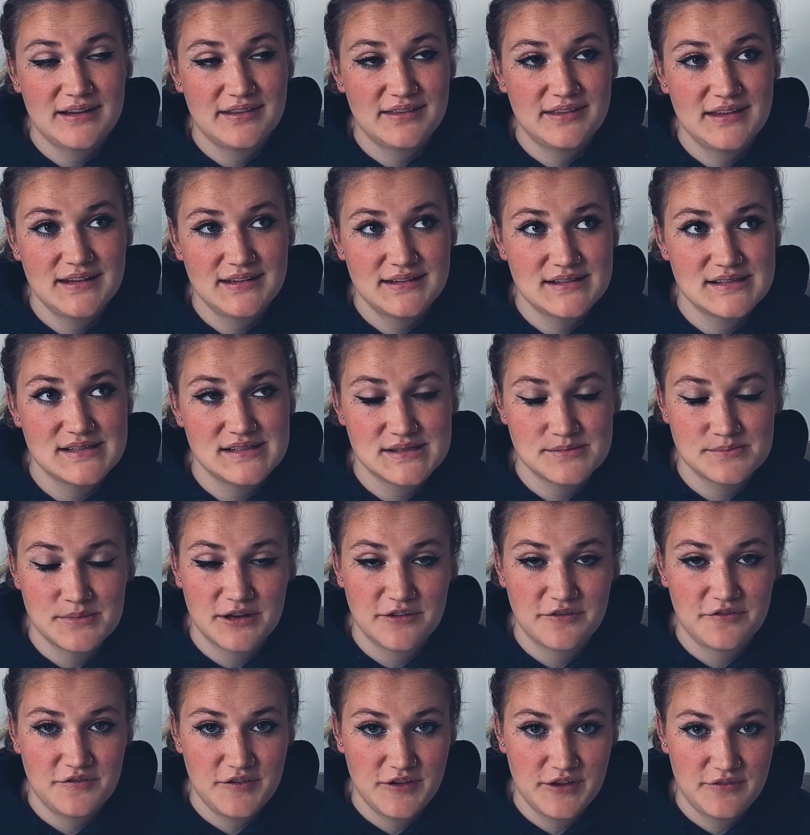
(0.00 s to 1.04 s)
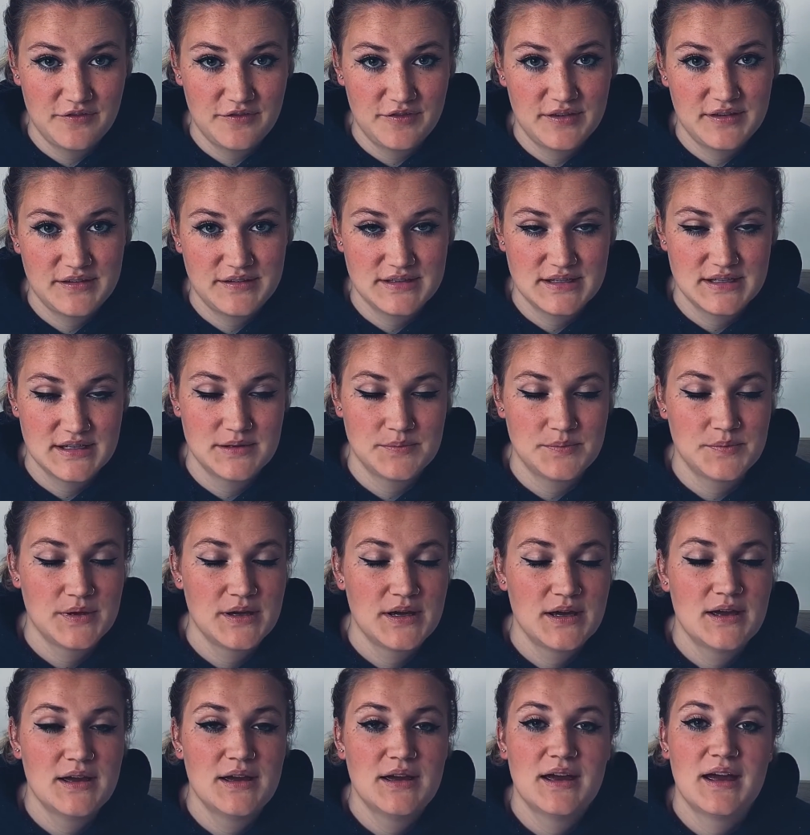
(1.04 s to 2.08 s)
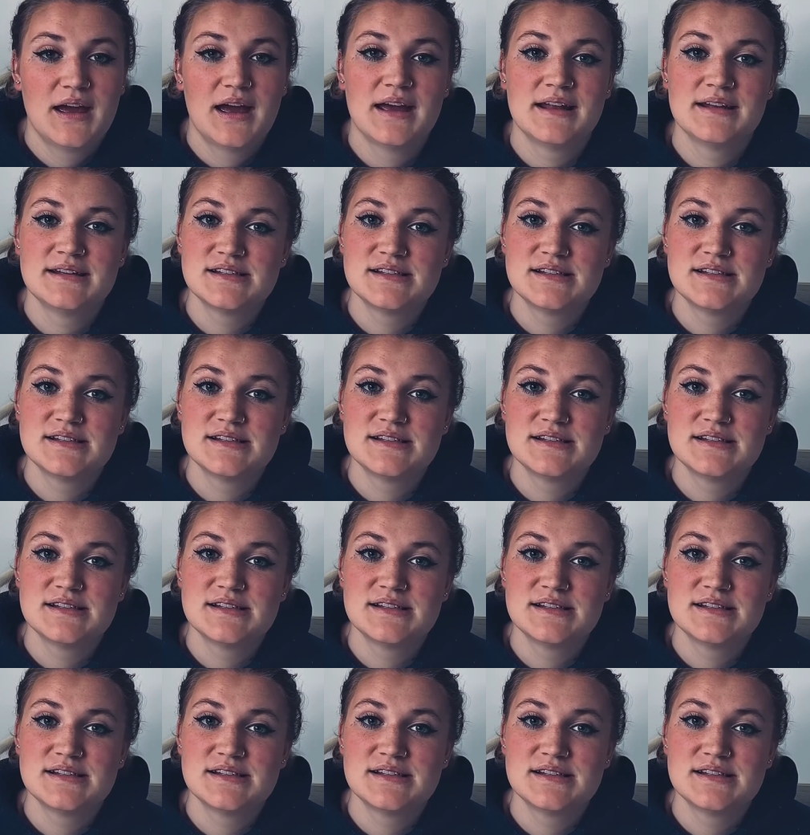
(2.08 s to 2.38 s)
think this is my fifth tip, and